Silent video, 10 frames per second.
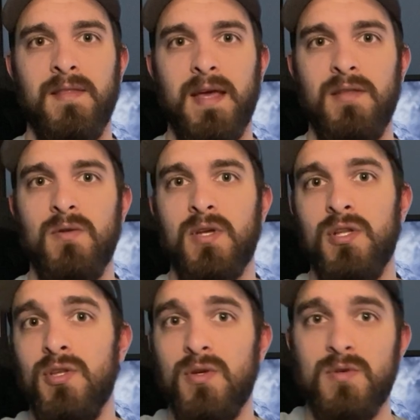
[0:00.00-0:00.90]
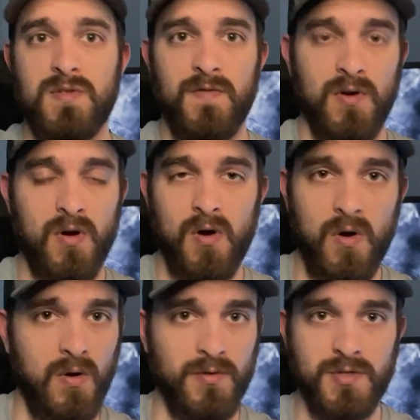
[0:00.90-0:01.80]
that you can use for
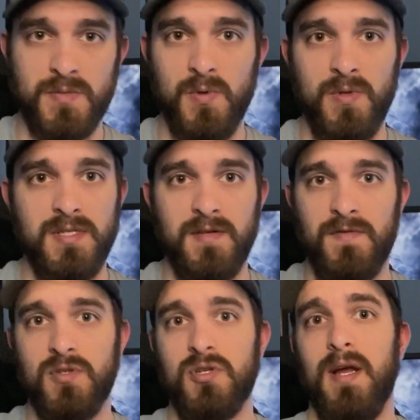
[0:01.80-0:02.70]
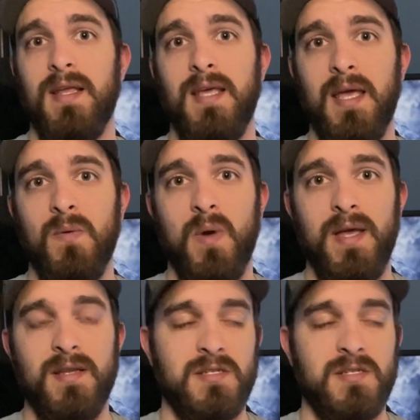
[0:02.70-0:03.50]
all the smoothies if you're trying to gain weight,